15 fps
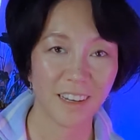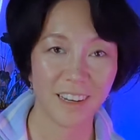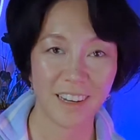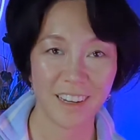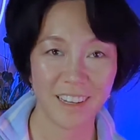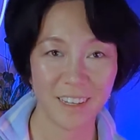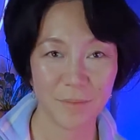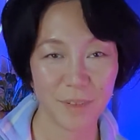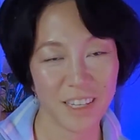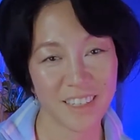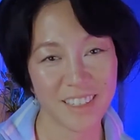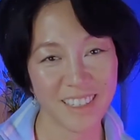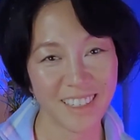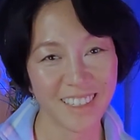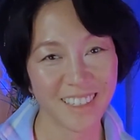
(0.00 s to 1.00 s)
Hi, I'm
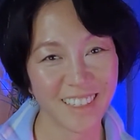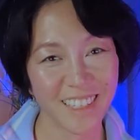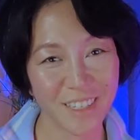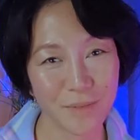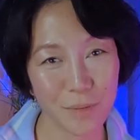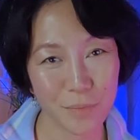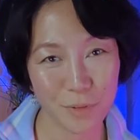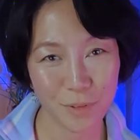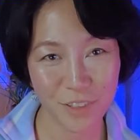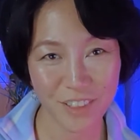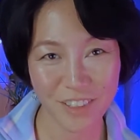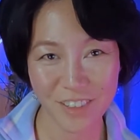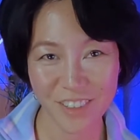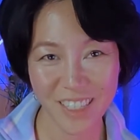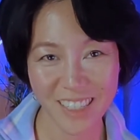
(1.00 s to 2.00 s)
Nancy, and I'm a pool
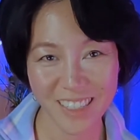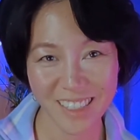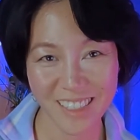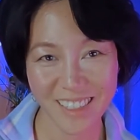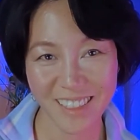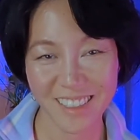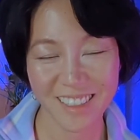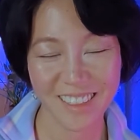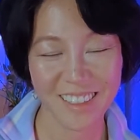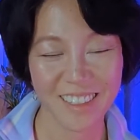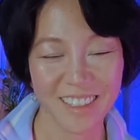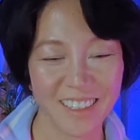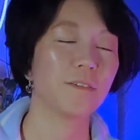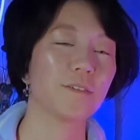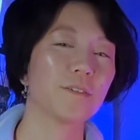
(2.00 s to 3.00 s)
enthusiast.
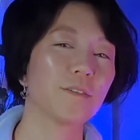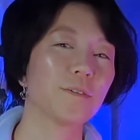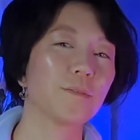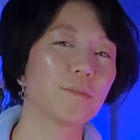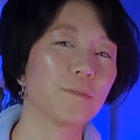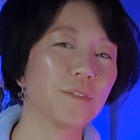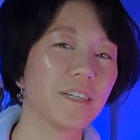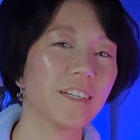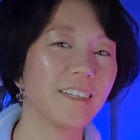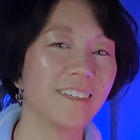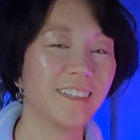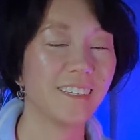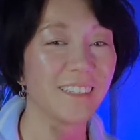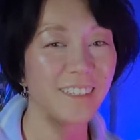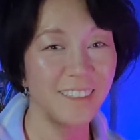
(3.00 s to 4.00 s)
So
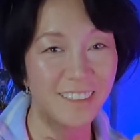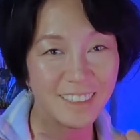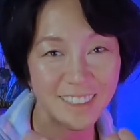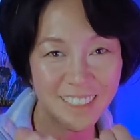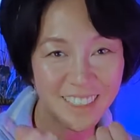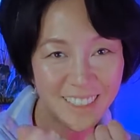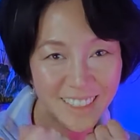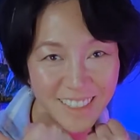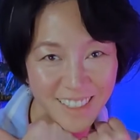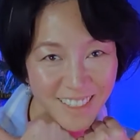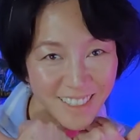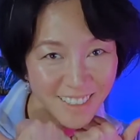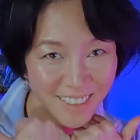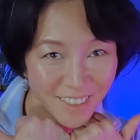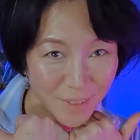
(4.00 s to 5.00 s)
these
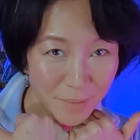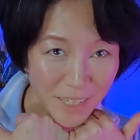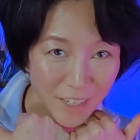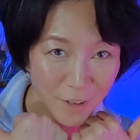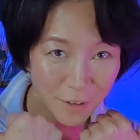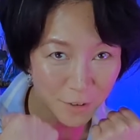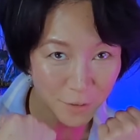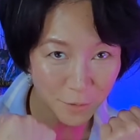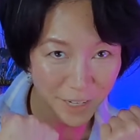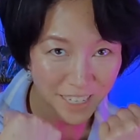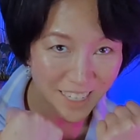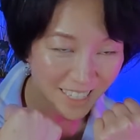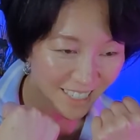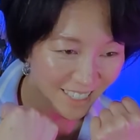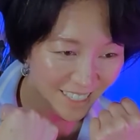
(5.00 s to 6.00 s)
are my current
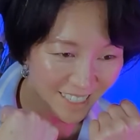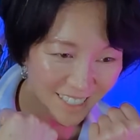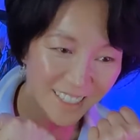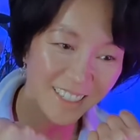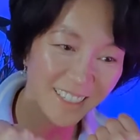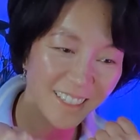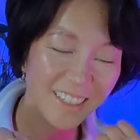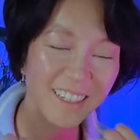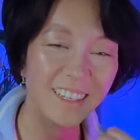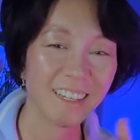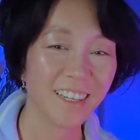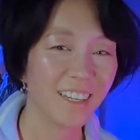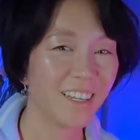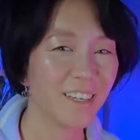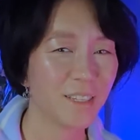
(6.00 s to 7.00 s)
rankings.
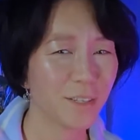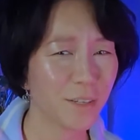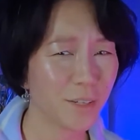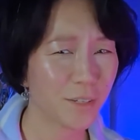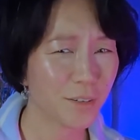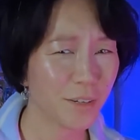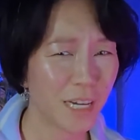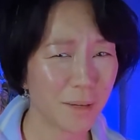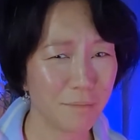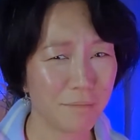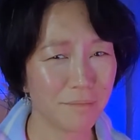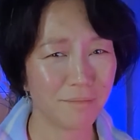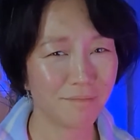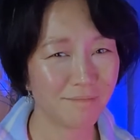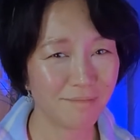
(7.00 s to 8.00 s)
So,
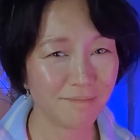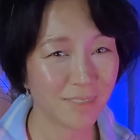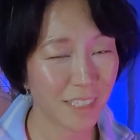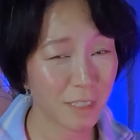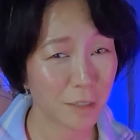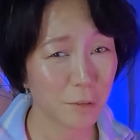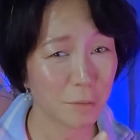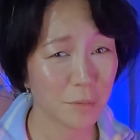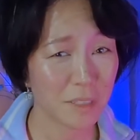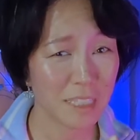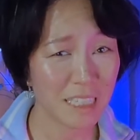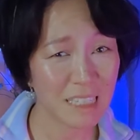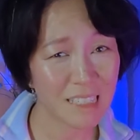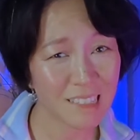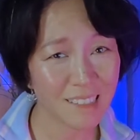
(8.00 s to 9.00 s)
I'm,
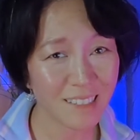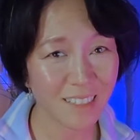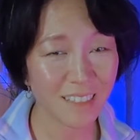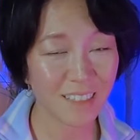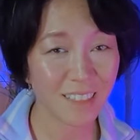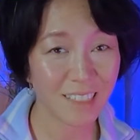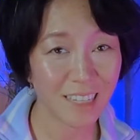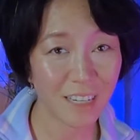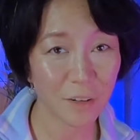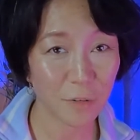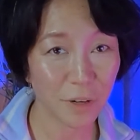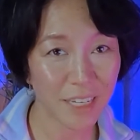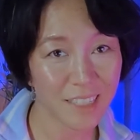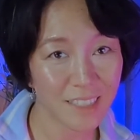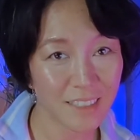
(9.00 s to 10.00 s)
decent, not
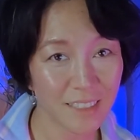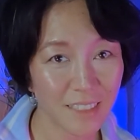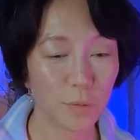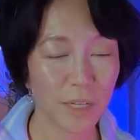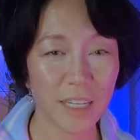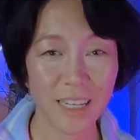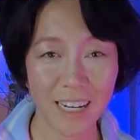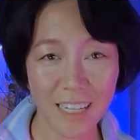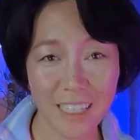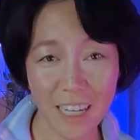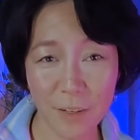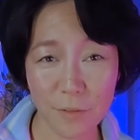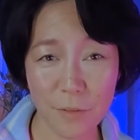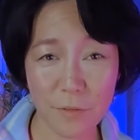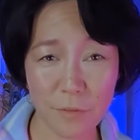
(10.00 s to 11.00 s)
great. Do I kind of
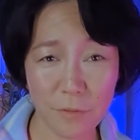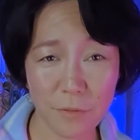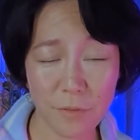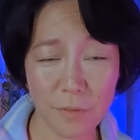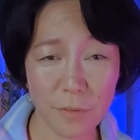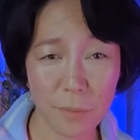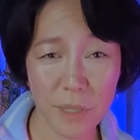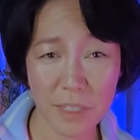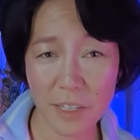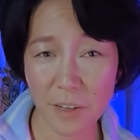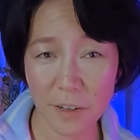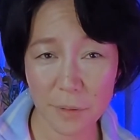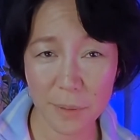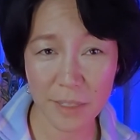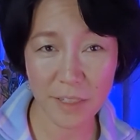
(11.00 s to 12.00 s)
have
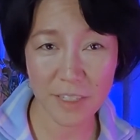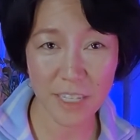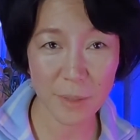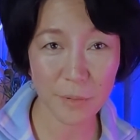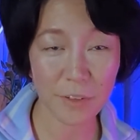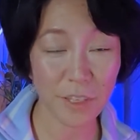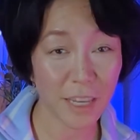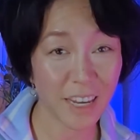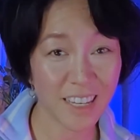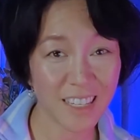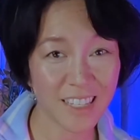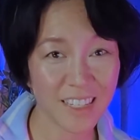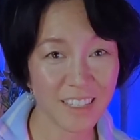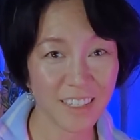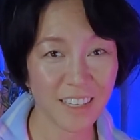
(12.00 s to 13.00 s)
familiarity about the table?
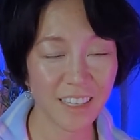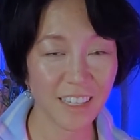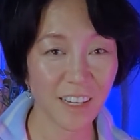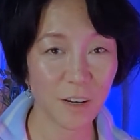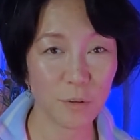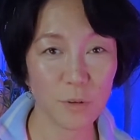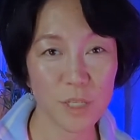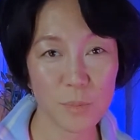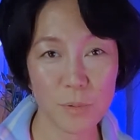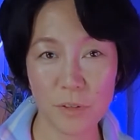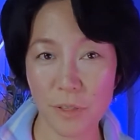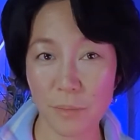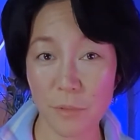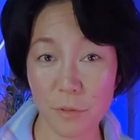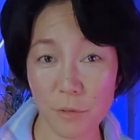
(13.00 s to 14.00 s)
Yes. Can I always pull
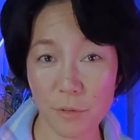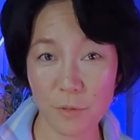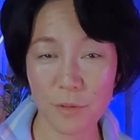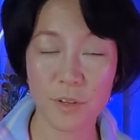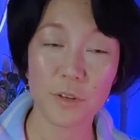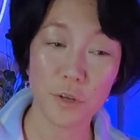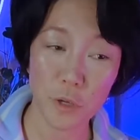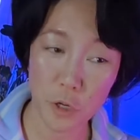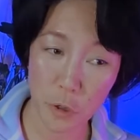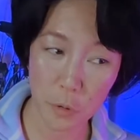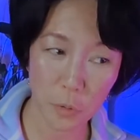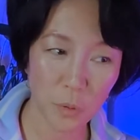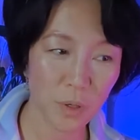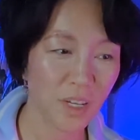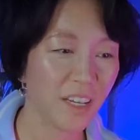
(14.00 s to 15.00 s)
them through?
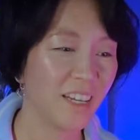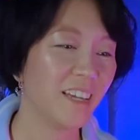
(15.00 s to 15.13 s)
No.